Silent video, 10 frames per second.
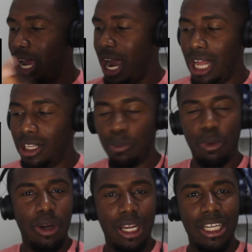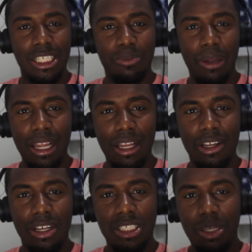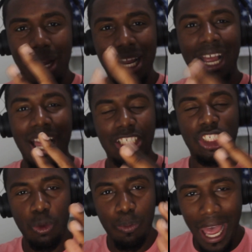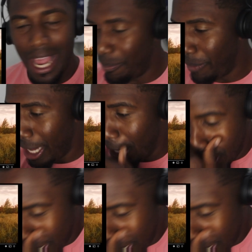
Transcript: a holler boy is, man. Somebody that got your back, man.